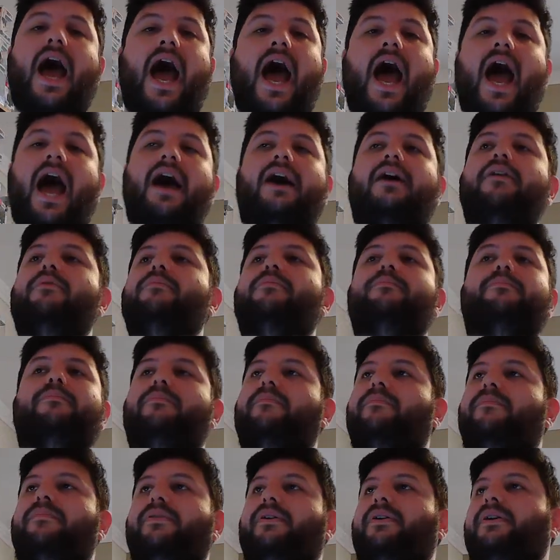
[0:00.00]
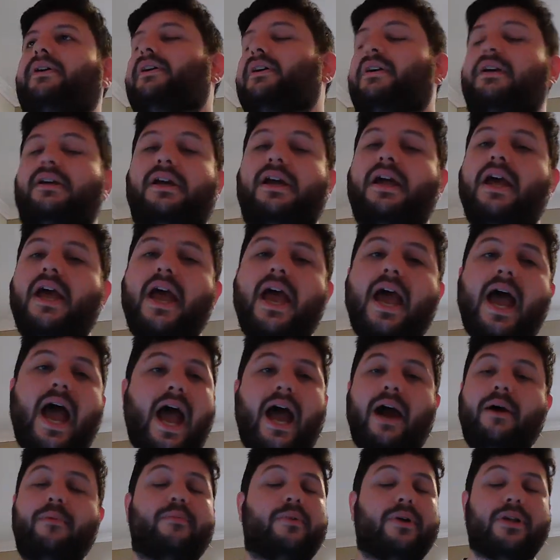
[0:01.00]
I'm
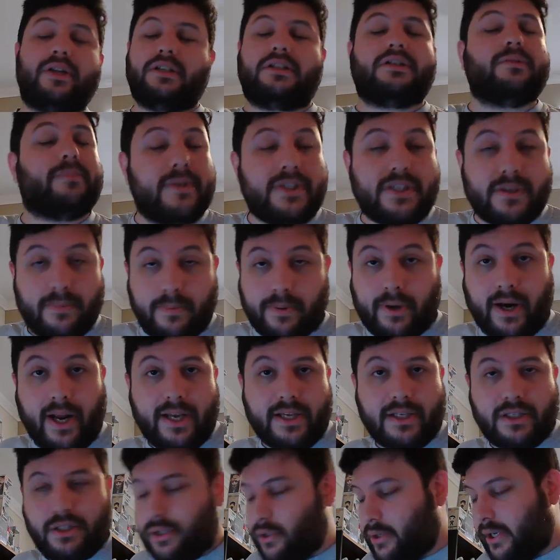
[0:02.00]
willing to be surprised.